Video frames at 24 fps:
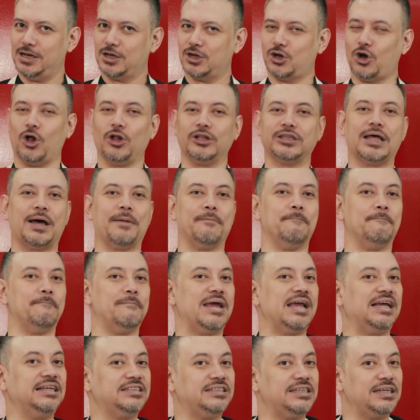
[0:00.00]
called
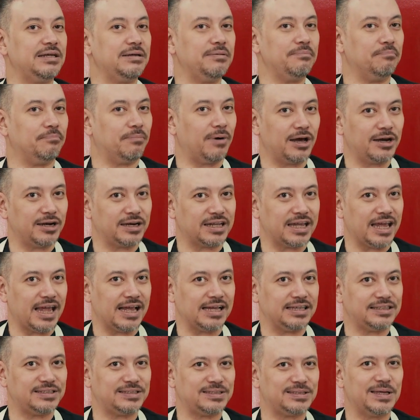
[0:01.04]
Amazing Butter
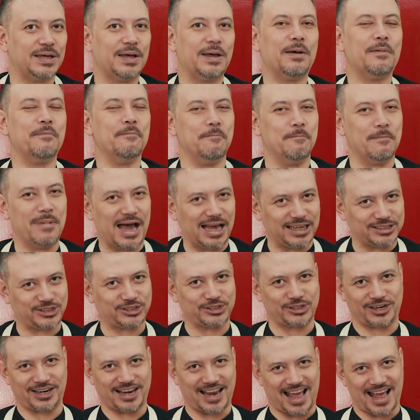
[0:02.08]
Cakes
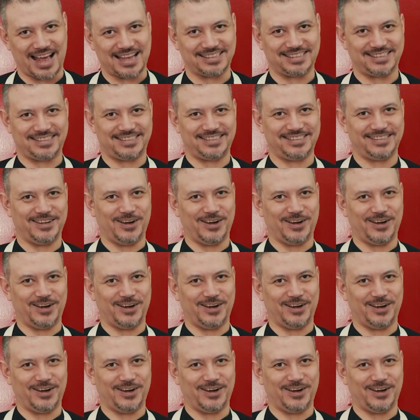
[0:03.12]
Masterclass,